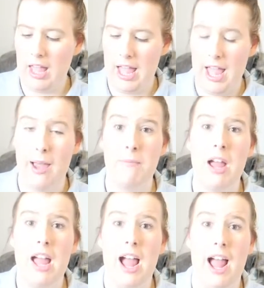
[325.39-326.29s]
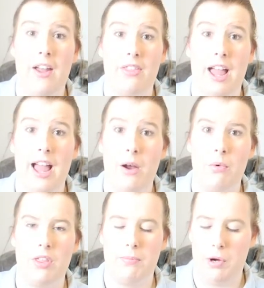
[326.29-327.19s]
And the hat
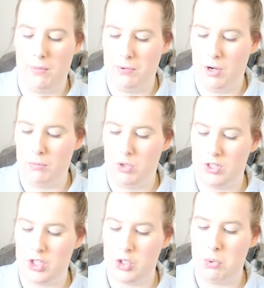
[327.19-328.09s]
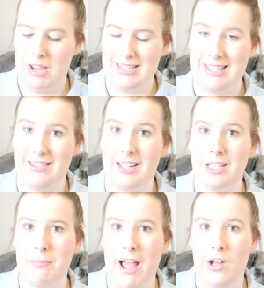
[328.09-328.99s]
with the pom-pom was
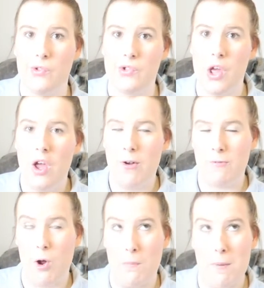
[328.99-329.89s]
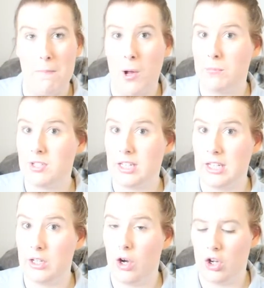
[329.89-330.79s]
£26 from
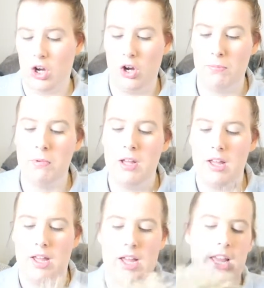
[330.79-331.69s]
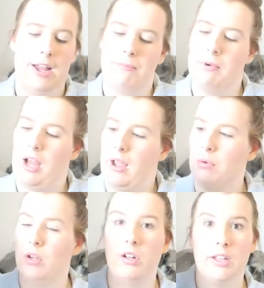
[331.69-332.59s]
pomsky.com. I
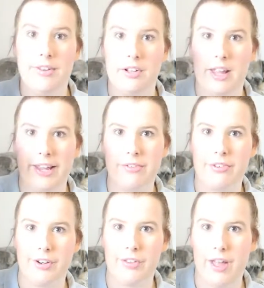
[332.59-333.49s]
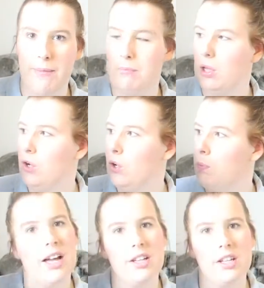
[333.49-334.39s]
will leave a link for them below.
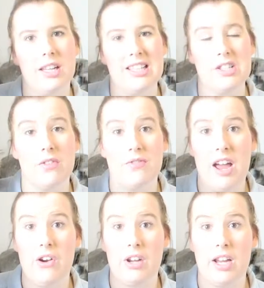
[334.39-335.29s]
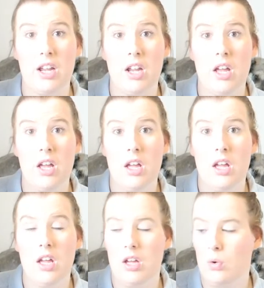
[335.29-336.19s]
And it's very
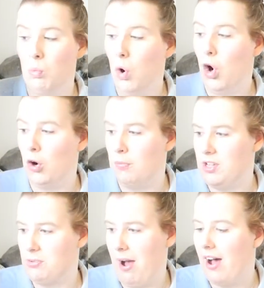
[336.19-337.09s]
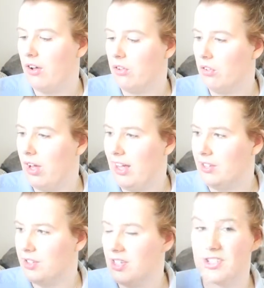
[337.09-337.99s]
warm as well,
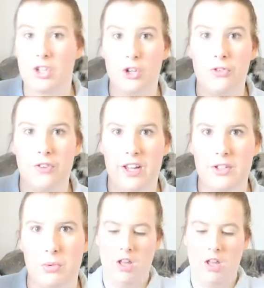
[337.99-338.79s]
and it's good fit.